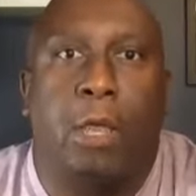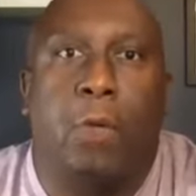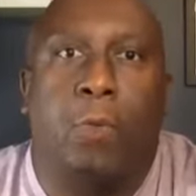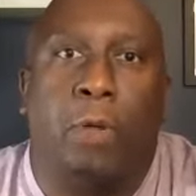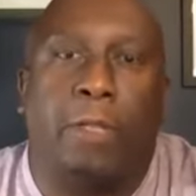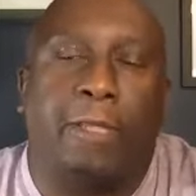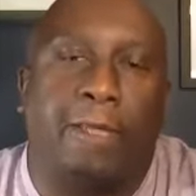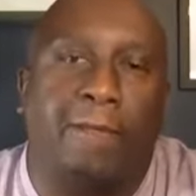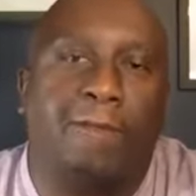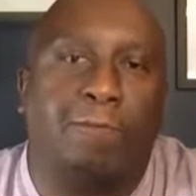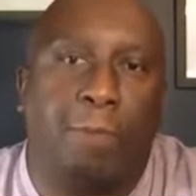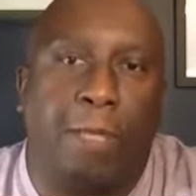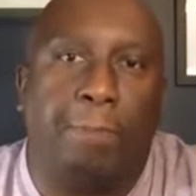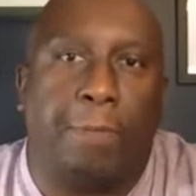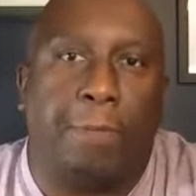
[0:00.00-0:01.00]
What gives
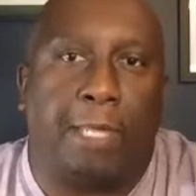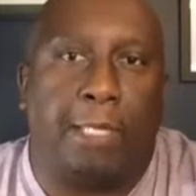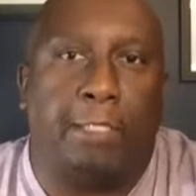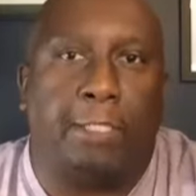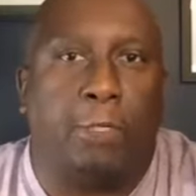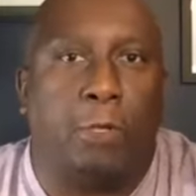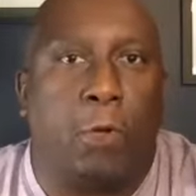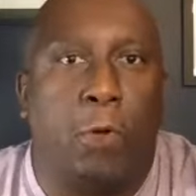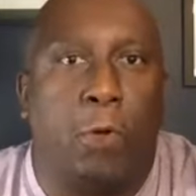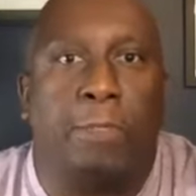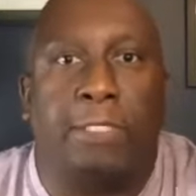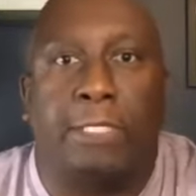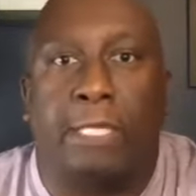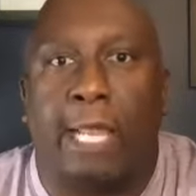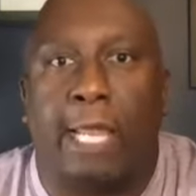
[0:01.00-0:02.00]
me peace and hope
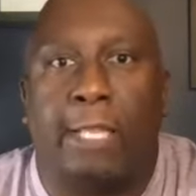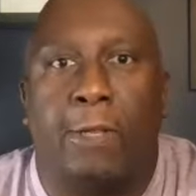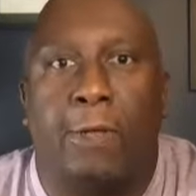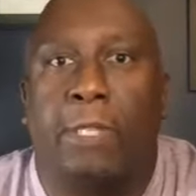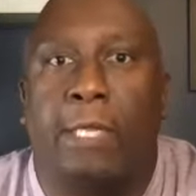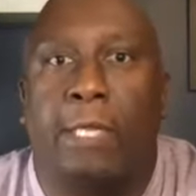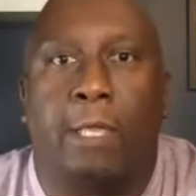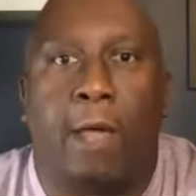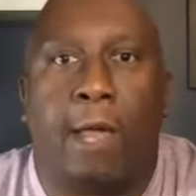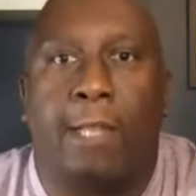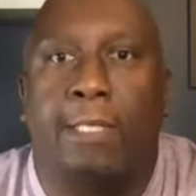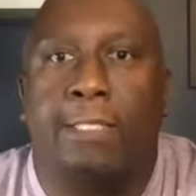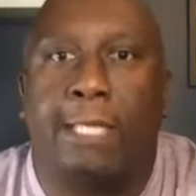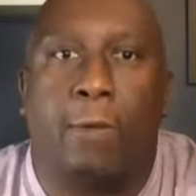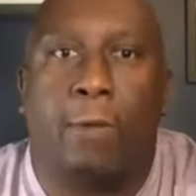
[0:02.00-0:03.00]
is that I know that God
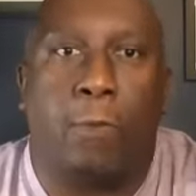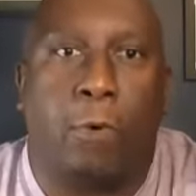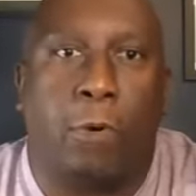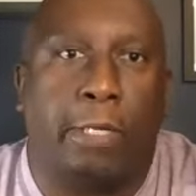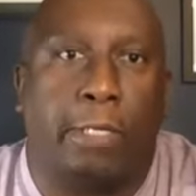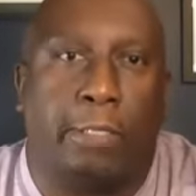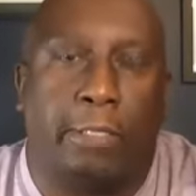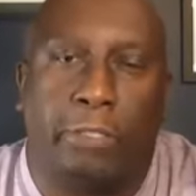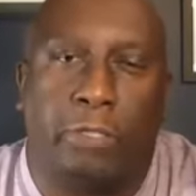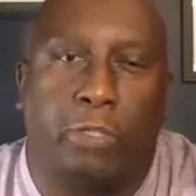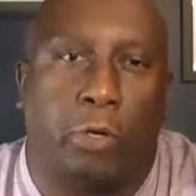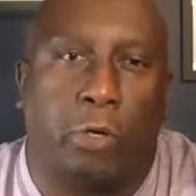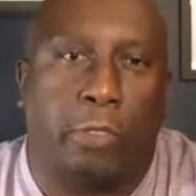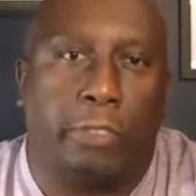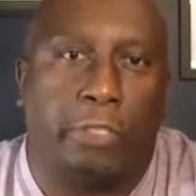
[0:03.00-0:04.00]
is at work in this
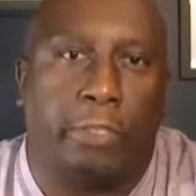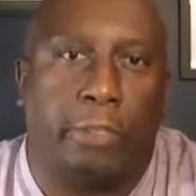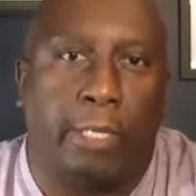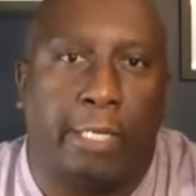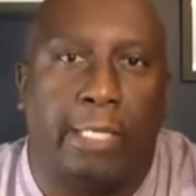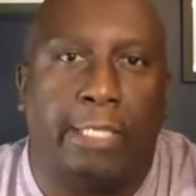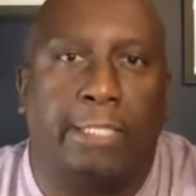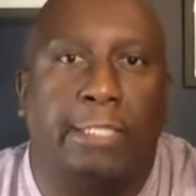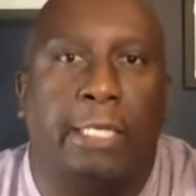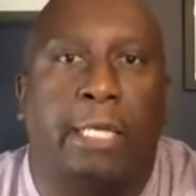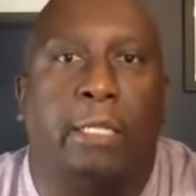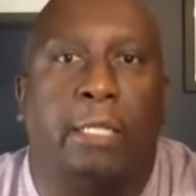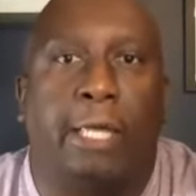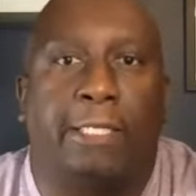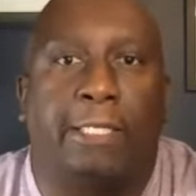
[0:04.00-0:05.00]
church, and it's the
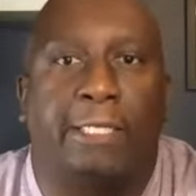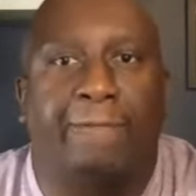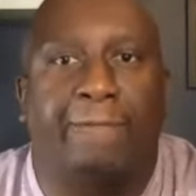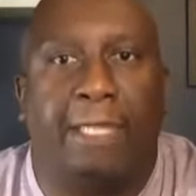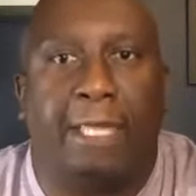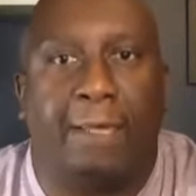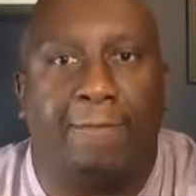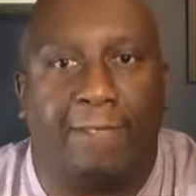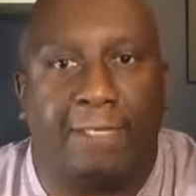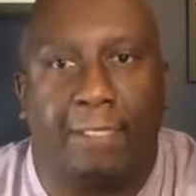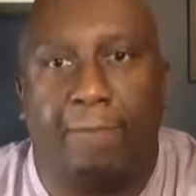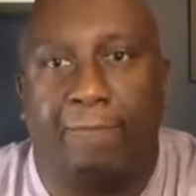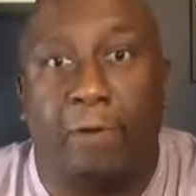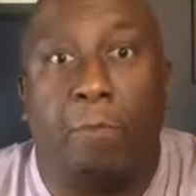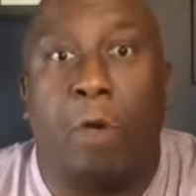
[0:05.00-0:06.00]
collective gifts
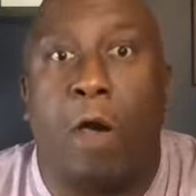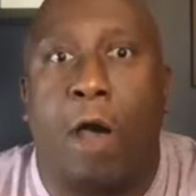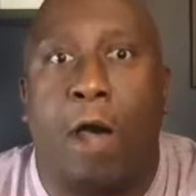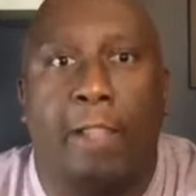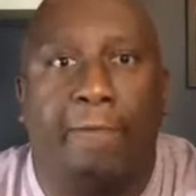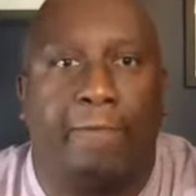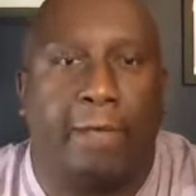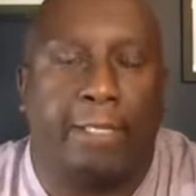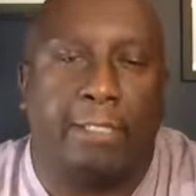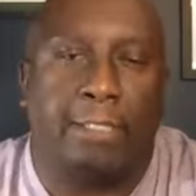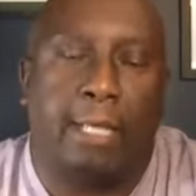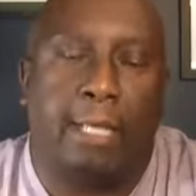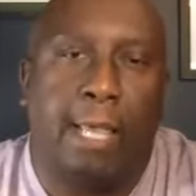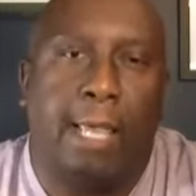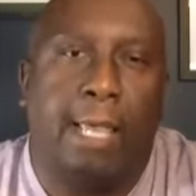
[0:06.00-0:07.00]
from all of
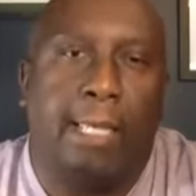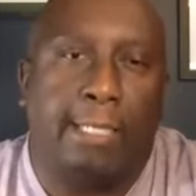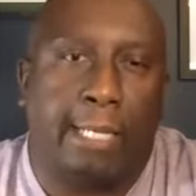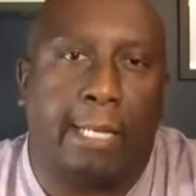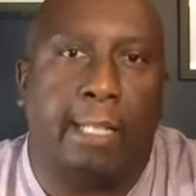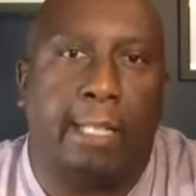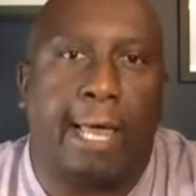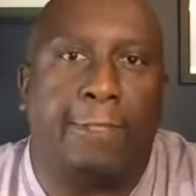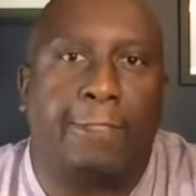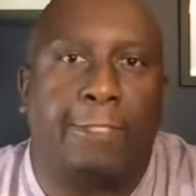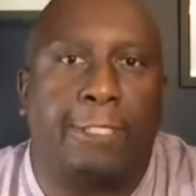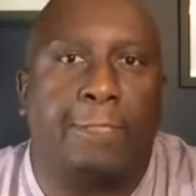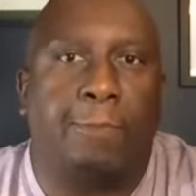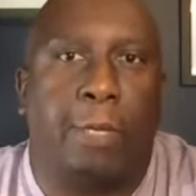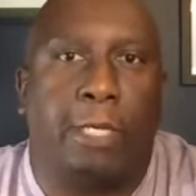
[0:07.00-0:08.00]
us that allows
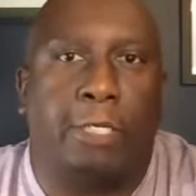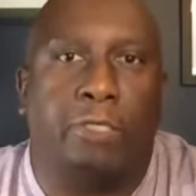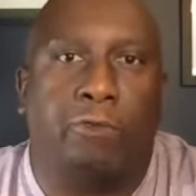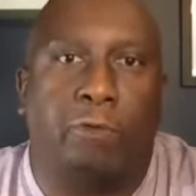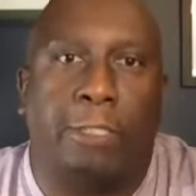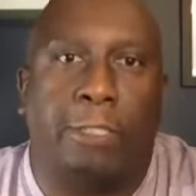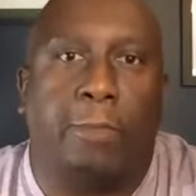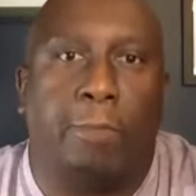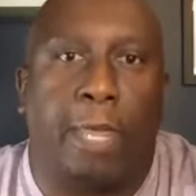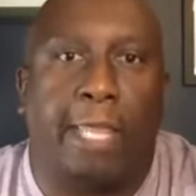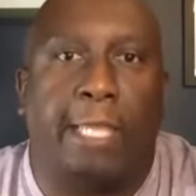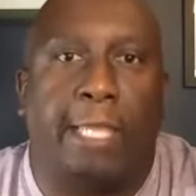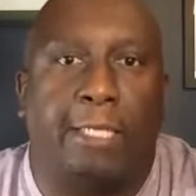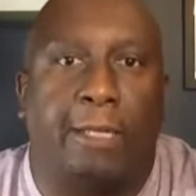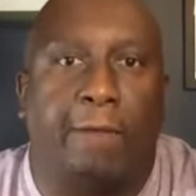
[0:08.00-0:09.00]
this ministry to make
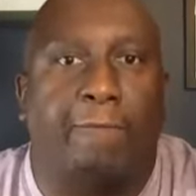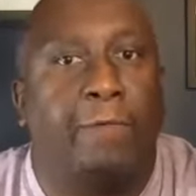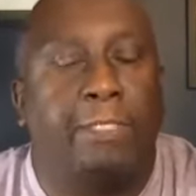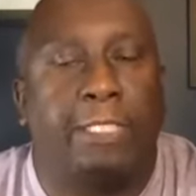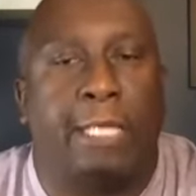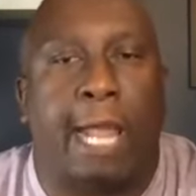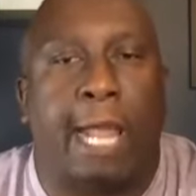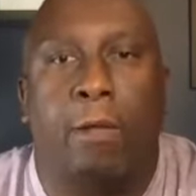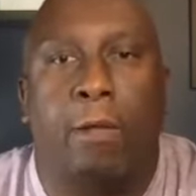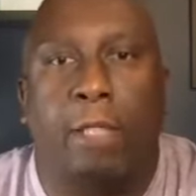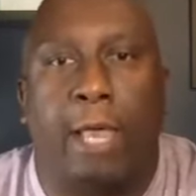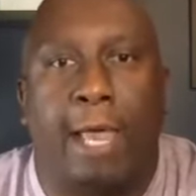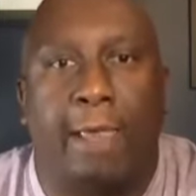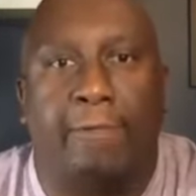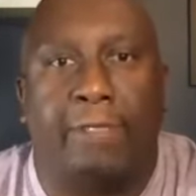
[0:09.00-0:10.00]
a difference in our
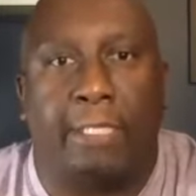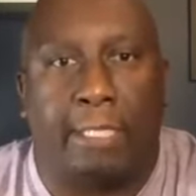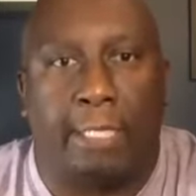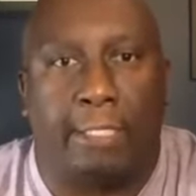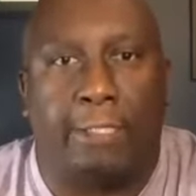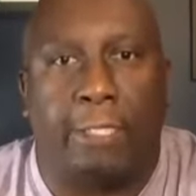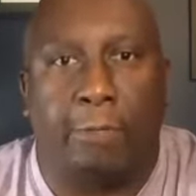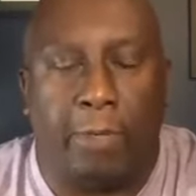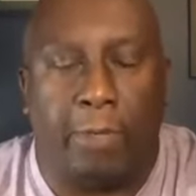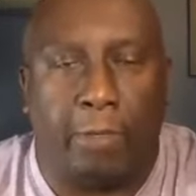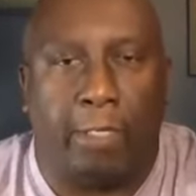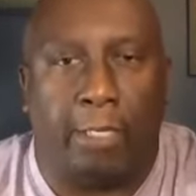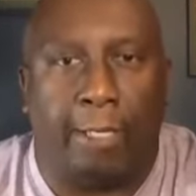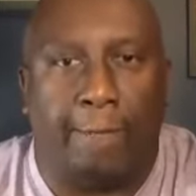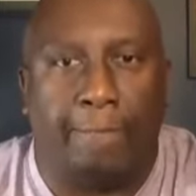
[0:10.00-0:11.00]
lives in this
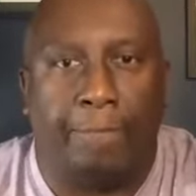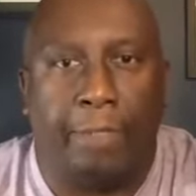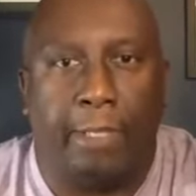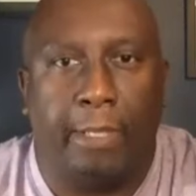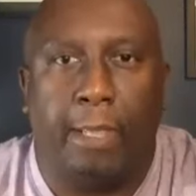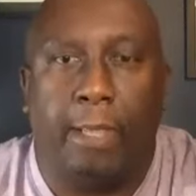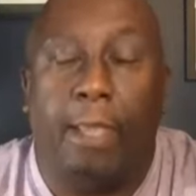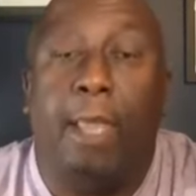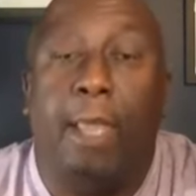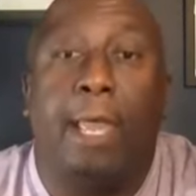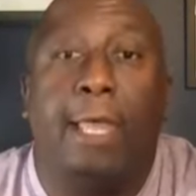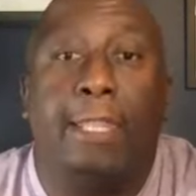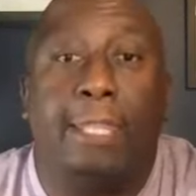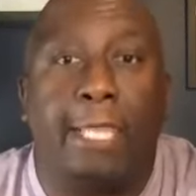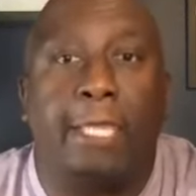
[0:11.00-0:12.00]
community.
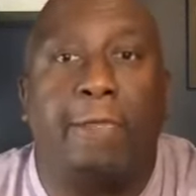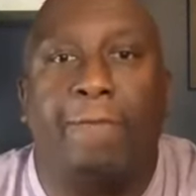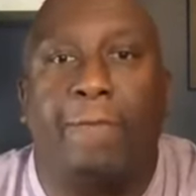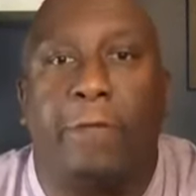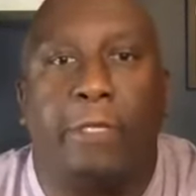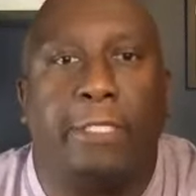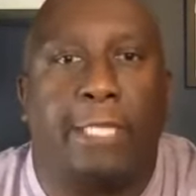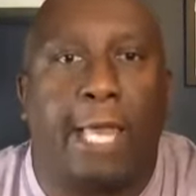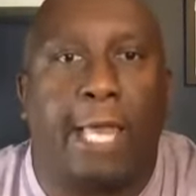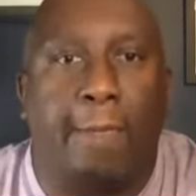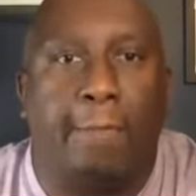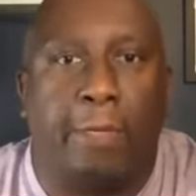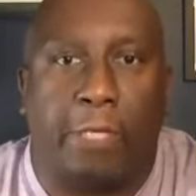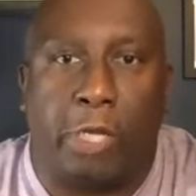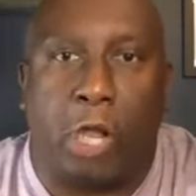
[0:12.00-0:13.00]
Thank you for your
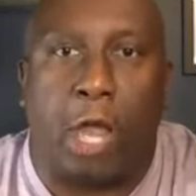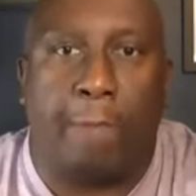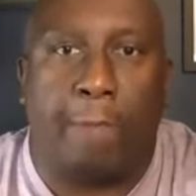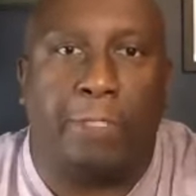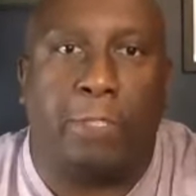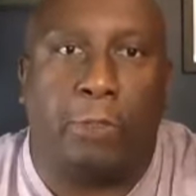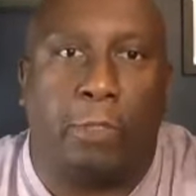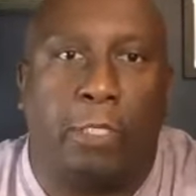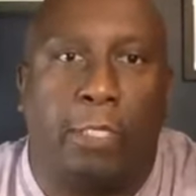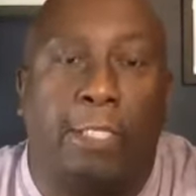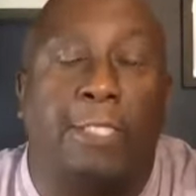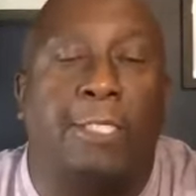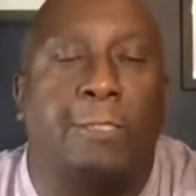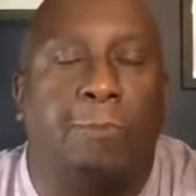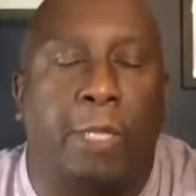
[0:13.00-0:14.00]
time and the opportunity
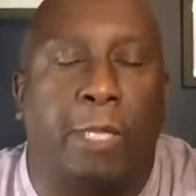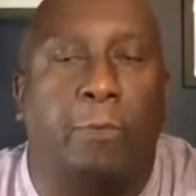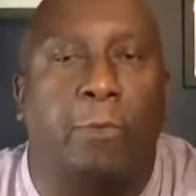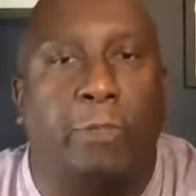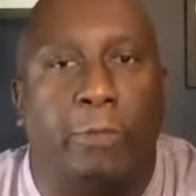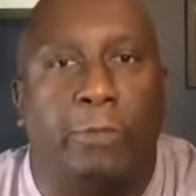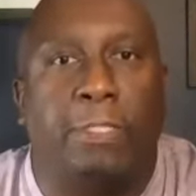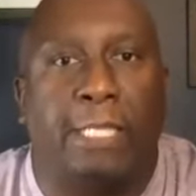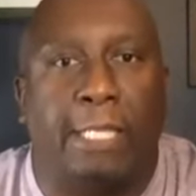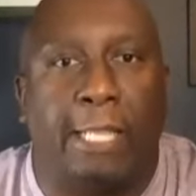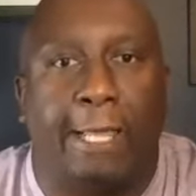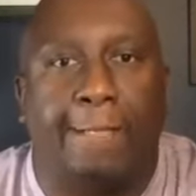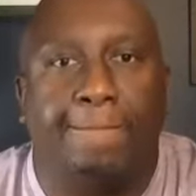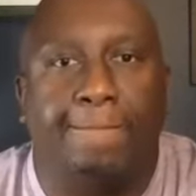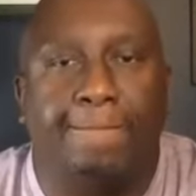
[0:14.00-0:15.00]
to speak with you today.